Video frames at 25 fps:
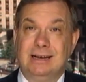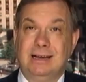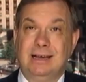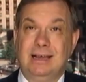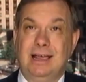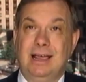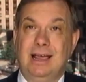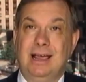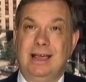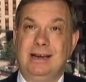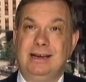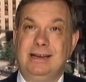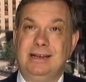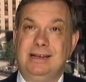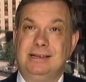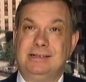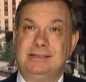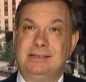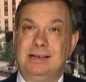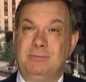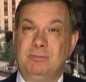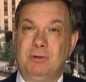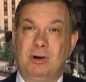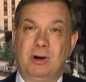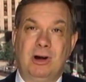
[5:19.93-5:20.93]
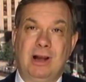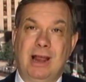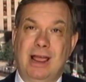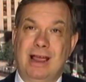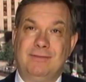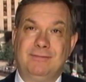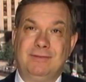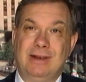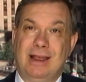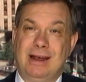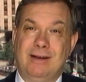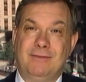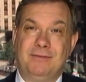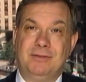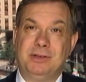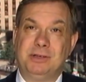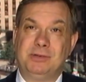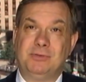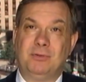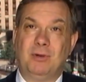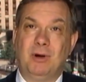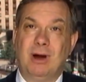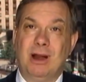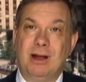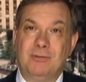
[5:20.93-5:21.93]
And he said, We're going to have to have this
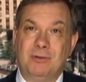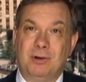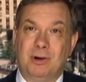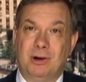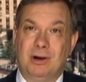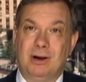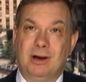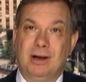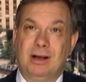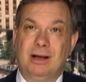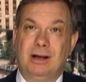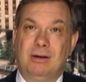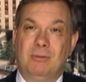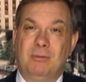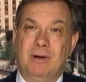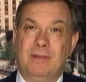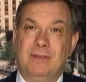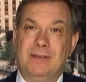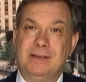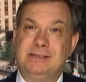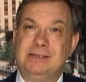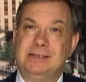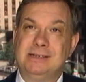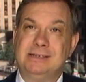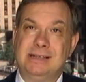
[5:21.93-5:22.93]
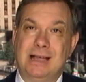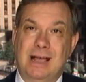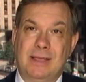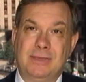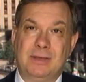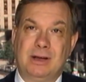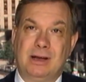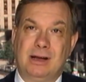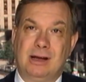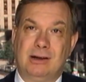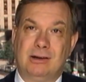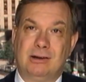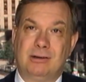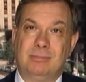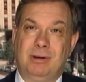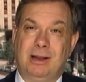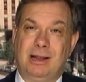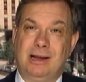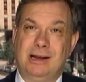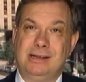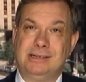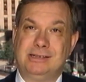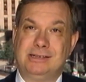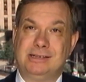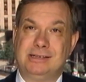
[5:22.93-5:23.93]
forever. Well, this is not the
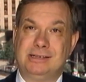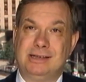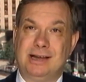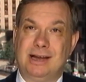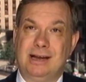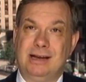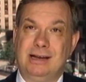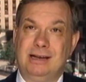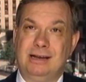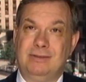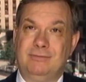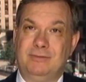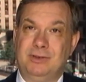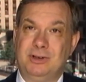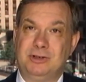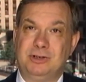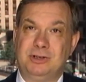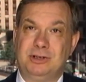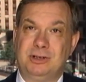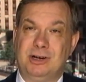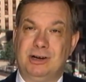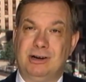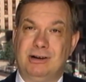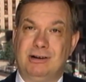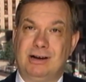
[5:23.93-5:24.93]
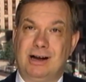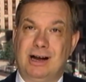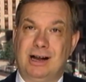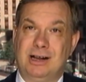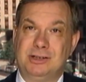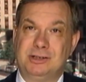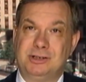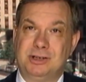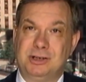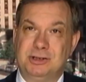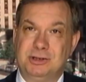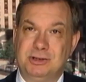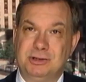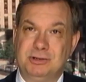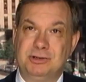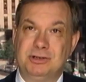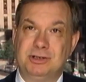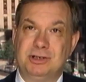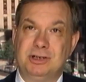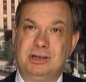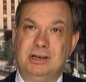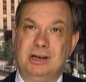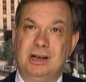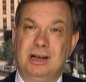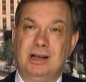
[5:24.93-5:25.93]
colorblind society envisioned in our
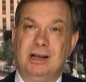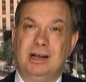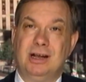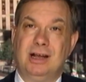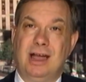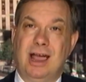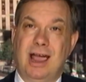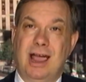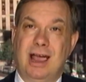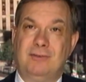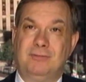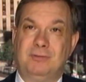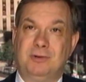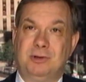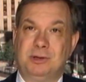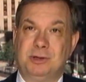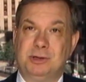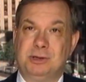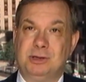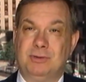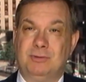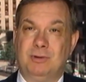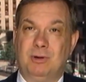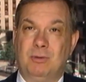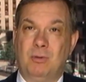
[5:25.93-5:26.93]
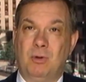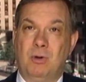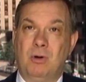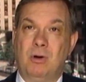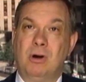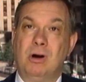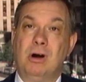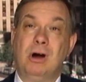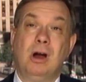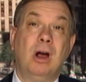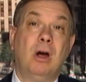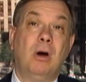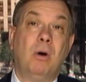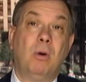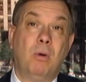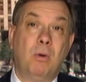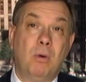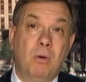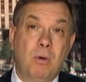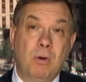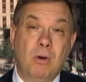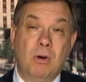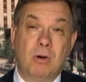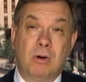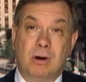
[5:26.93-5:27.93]
Constitution after the Civil War
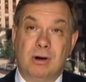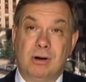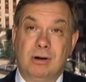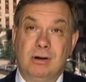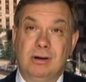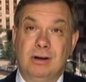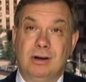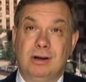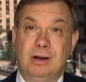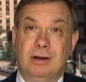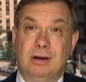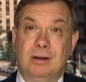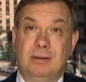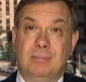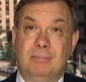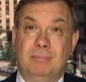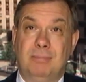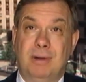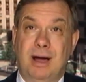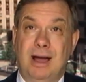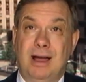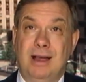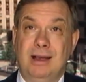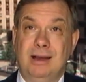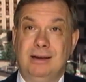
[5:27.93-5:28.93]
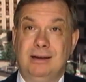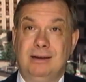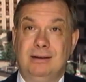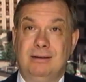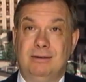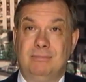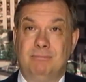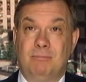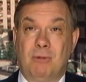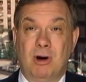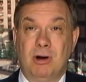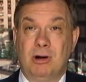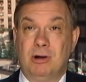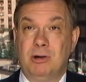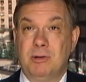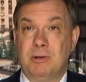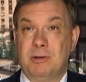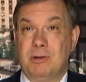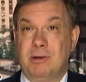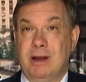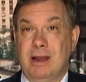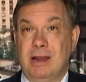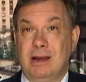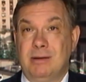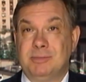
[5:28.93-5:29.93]
or by Martin
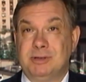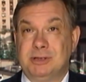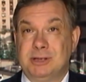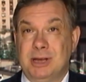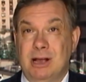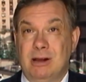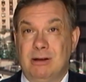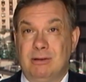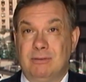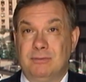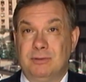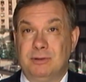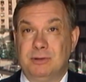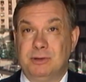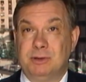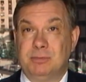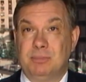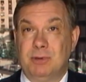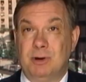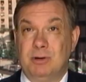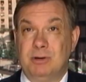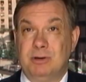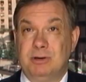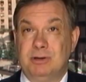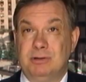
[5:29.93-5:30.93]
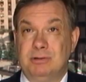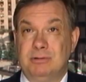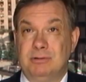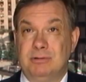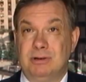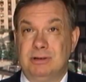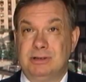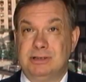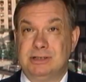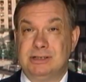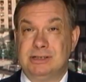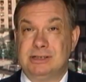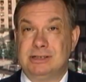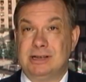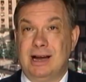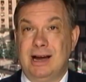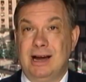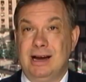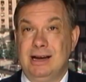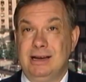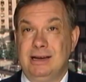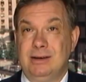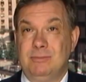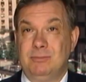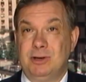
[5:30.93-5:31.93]
Luther King himself, who spoke to a
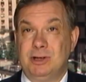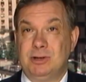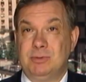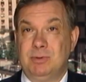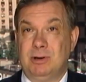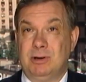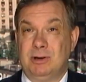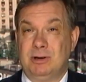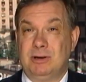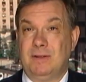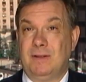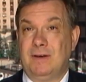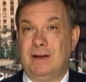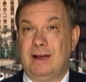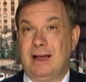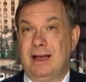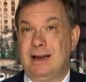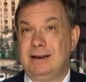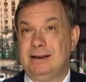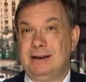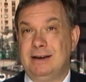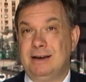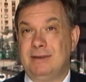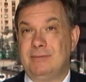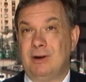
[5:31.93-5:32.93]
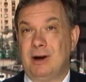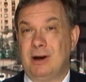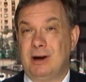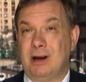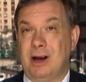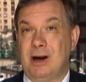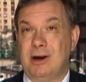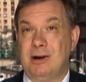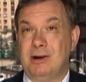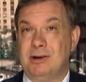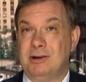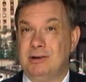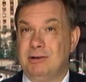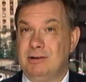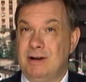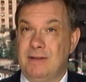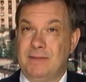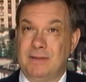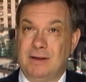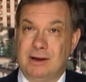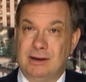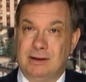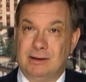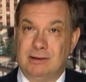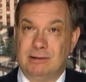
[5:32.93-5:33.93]
society in which we look to the content of our character,
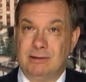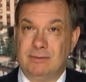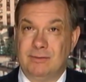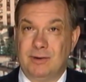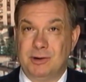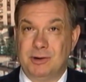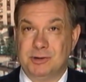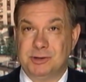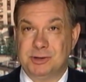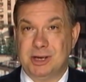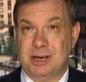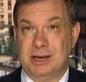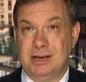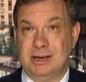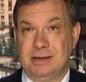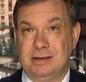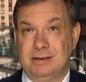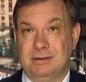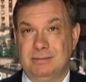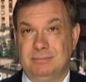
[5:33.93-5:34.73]
not the color of our skin.